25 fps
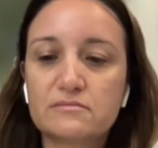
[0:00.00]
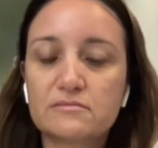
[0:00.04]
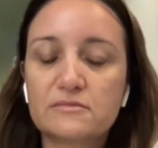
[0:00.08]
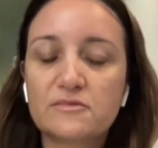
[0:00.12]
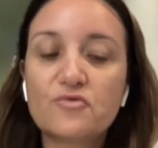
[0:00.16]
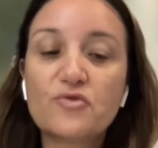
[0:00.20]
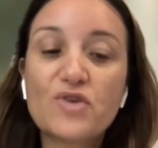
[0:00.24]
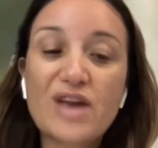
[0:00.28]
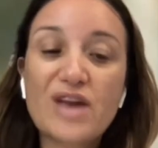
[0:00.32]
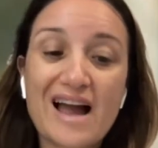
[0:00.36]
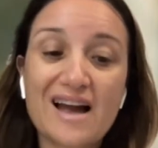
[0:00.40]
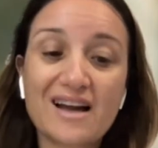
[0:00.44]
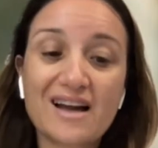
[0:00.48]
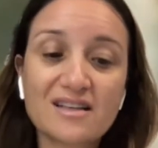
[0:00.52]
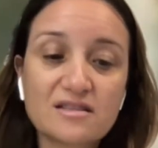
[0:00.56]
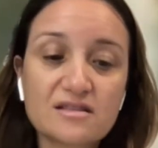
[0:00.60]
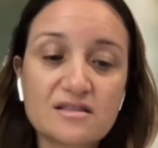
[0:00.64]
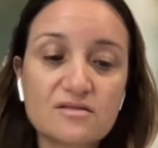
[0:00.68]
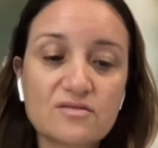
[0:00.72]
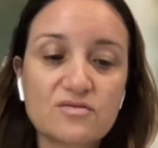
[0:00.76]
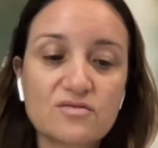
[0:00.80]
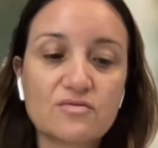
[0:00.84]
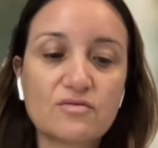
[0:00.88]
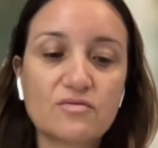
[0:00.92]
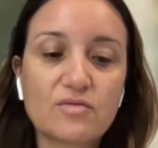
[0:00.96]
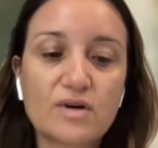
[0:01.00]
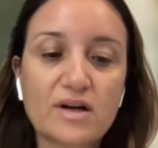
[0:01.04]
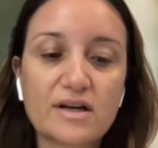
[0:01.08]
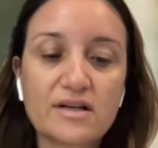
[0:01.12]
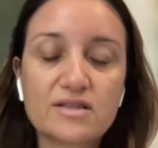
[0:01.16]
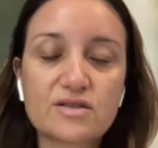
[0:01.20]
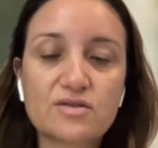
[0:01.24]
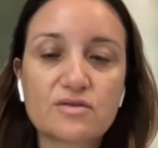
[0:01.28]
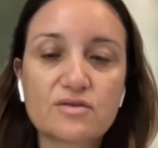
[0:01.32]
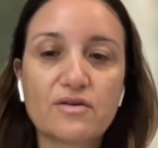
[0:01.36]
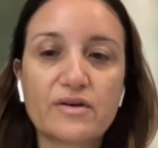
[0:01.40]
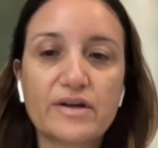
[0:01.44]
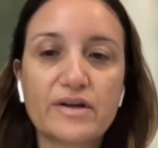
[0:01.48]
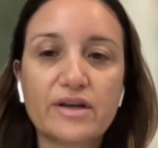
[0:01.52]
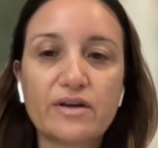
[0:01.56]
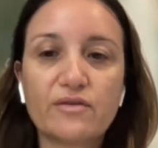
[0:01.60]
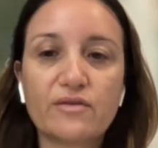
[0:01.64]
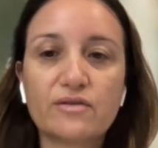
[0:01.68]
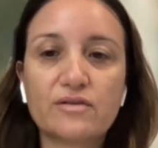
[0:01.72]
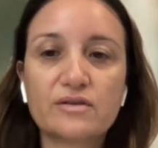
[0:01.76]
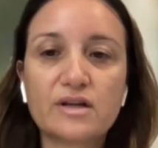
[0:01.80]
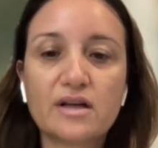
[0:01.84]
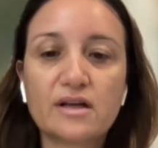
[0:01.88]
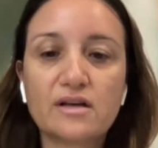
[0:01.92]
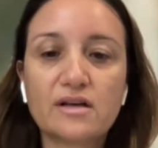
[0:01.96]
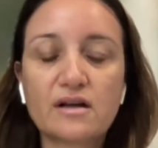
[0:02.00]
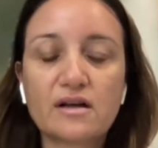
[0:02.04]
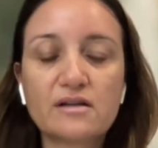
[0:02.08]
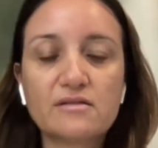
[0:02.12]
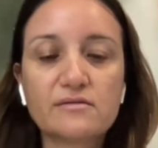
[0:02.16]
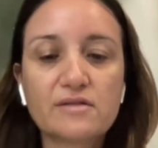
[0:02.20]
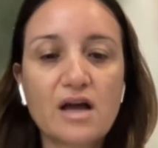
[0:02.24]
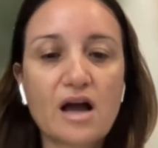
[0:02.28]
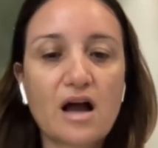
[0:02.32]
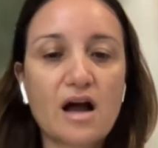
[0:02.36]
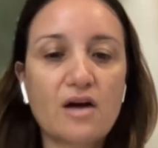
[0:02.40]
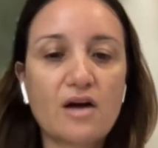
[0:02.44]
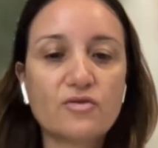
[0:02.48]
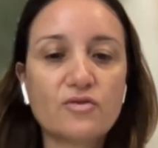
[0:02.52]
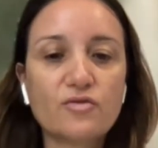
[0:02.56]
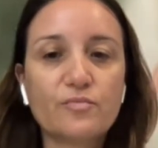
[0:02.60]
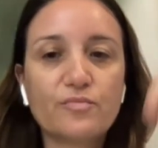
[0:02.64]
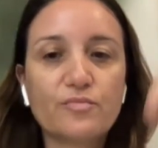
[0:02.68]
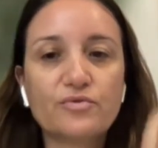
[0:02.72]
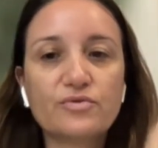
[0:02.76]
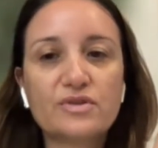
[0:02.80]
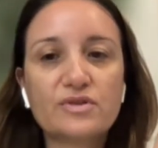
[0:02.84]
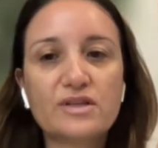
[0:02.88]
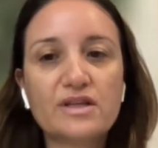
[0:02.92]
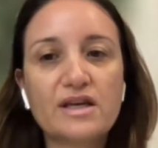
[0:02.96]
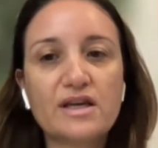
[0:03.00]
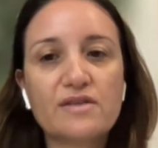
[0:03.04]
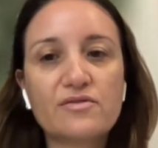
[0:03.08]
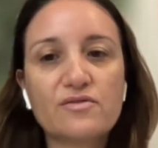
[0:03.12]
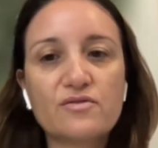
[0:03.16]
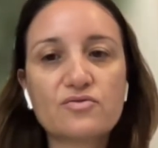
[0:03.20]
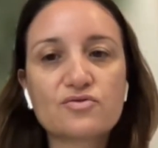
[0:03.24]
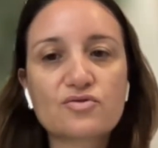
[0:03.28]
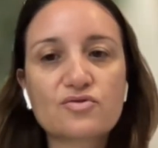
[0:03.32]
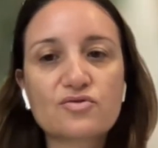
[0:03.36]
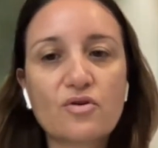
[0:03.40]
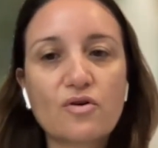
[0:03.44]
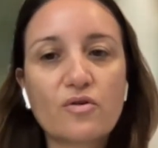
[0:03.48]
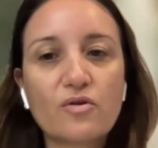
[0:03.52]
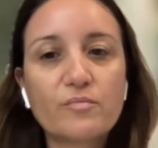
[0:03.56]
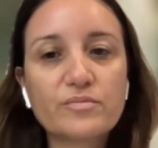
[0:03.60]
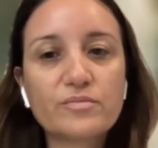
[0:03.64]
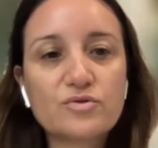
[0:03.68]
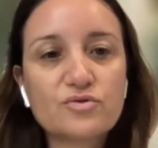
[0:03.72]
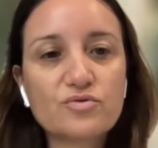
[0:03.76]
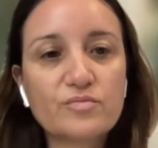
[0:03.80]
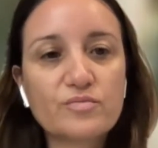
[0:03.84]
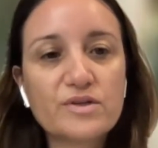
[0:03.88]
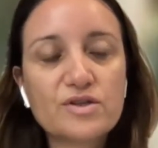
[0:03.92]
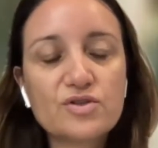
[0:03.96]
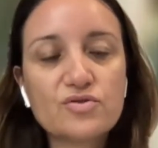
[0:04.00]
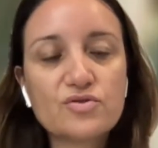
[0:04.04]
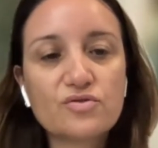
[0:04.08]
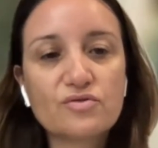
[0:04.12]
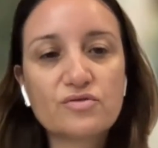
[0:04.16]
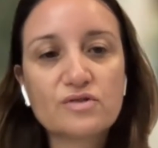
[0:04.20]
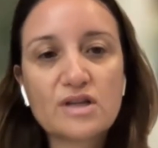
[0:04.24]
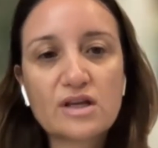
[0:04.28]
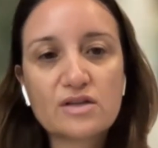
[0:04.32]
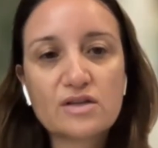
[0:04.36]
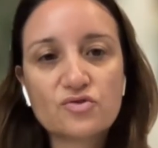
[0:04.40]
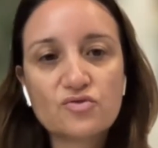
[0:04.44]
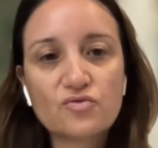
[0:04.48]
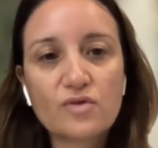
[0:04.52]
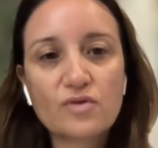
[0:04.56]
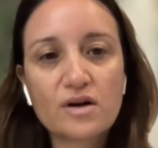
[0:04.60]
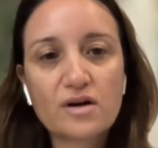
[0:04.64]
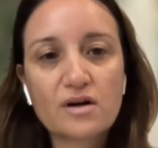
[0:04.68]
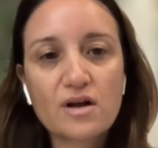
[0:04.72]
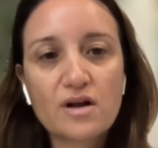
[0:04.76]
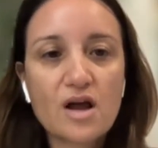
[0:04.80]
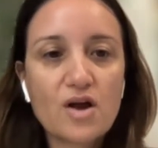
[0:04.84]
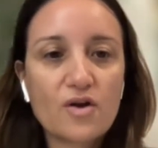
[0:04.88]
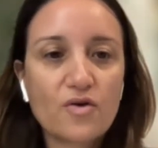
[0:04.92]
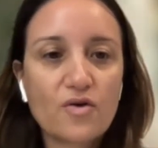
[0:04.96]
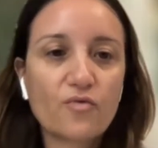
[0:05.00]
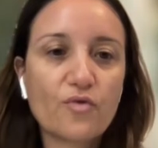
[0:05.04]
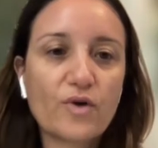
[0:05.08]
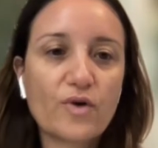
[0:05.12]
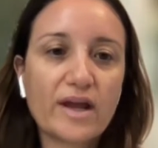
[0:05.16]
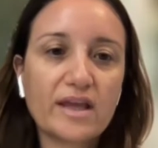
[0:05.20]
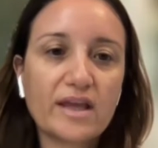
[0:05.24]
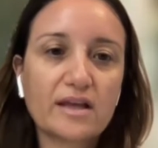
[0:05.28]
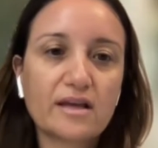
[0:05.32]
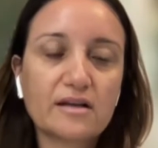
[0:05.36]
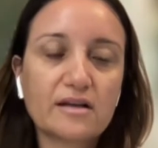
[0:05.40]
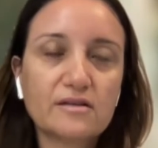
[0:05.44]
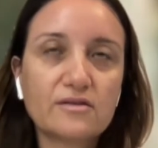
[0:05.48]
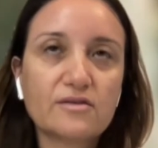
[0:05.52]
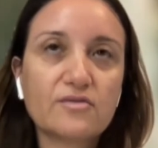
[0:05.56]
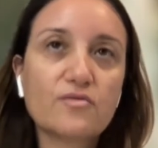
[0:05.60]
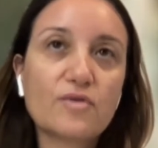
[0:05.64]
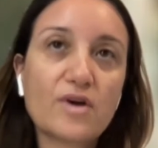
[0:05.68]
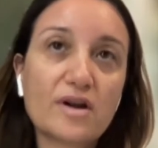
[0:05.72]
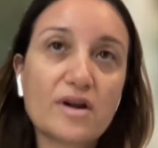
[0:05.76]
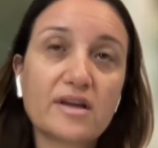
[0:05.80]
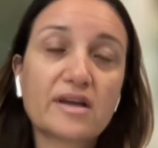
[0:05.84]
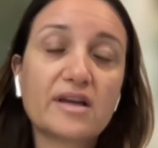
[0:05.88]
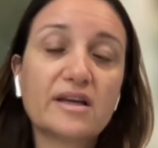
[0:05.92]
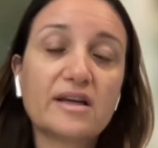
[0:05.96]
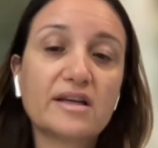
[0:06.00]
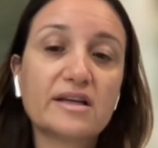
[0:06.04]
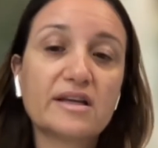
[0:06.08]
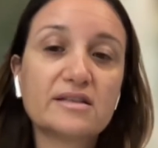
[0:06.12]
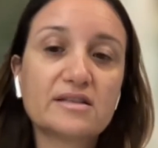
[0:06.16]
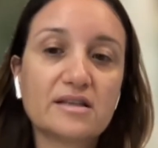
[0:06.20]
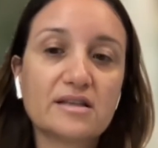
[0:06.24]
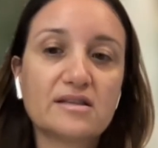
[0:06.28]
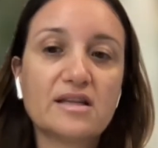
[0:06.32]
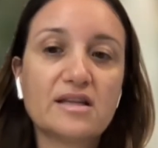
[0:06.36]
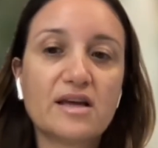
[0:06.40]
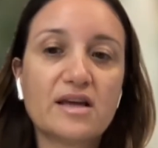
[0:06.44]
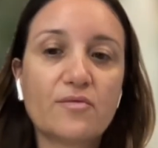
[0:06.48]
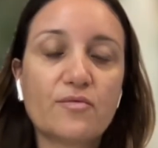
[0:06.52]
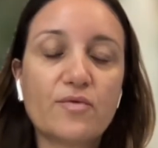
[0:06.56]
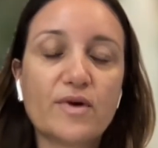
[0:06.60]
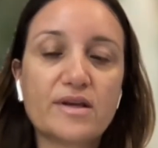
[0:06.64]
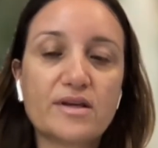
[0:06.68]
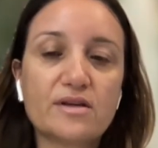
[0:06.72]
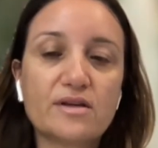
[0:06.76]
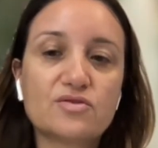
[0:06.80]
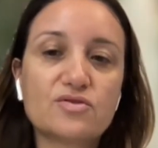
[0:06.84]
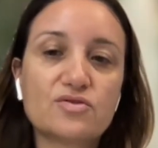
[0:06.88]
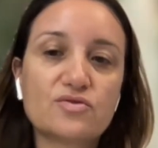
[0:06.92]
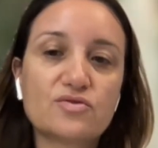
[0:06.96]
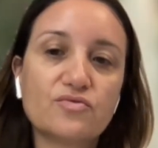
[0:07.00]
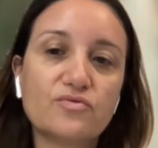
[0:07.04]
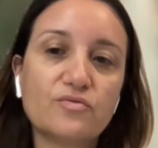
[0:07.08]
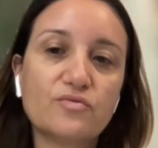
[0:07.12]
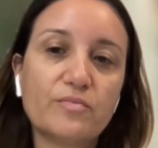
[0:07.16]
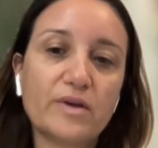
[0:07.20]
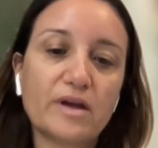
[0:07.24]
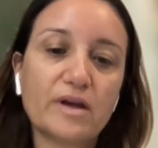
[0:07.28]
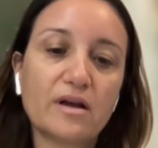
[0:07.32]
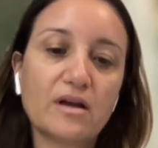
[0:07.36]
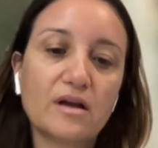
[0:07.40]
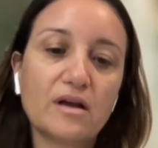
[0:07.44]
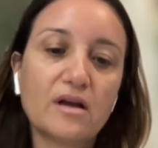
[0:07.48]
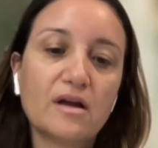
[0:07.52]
react to what is going on, and how you put the endoscope to be sure that you are ranking it the way it should be.